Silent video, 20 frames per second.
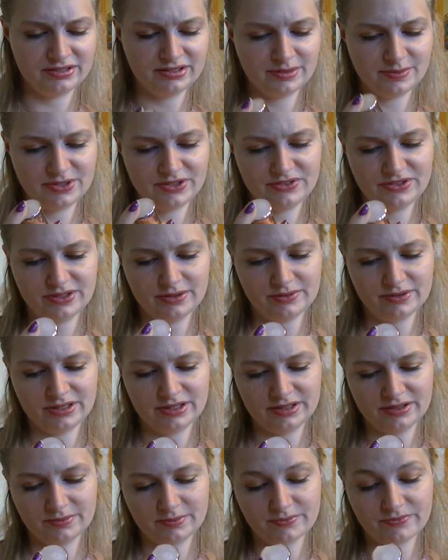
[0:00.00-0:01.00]
Let me see
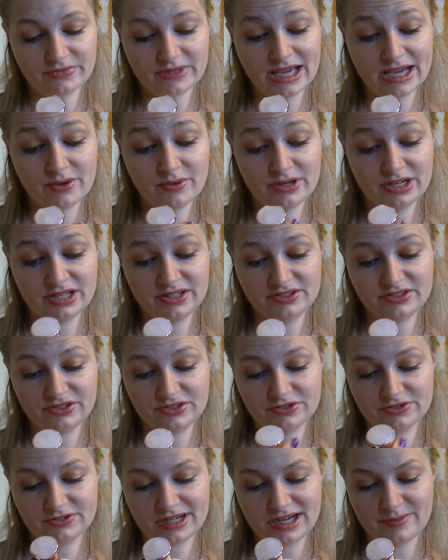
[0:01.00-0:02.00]
what how it
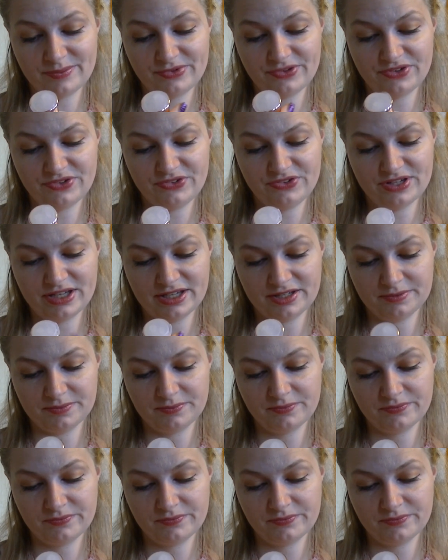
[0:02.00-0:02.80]
describes the scent.